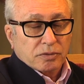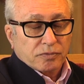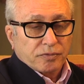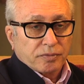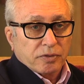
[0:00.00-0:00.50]

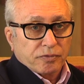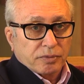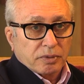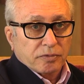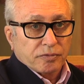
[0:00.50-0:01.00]

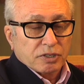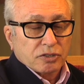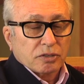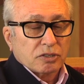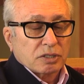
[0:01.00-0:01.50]
who've
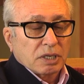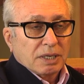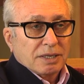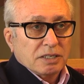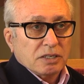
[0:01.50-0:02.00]
researched
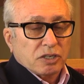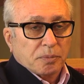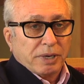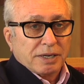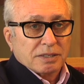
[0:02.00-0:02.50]

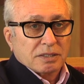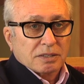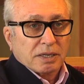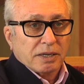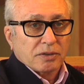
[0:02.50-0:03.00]
teaching
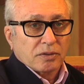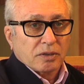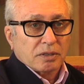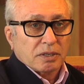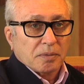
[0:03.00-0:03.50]
practices argue
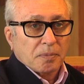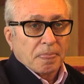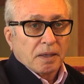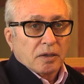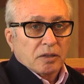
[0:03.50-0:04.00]

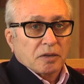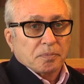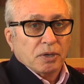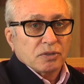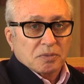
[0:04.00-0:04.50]

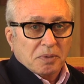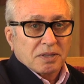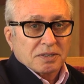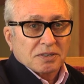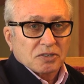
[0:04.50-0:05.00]
that
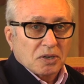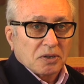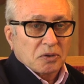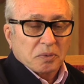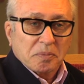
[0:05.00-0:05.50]
post-methods has
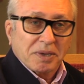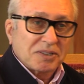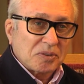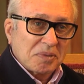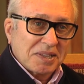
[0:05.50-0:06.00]
gone and we're
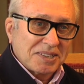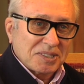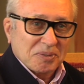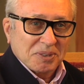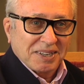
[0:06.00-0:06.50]
back to
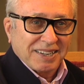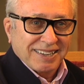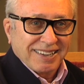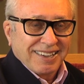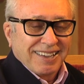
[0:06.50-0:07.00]
methods, if you like.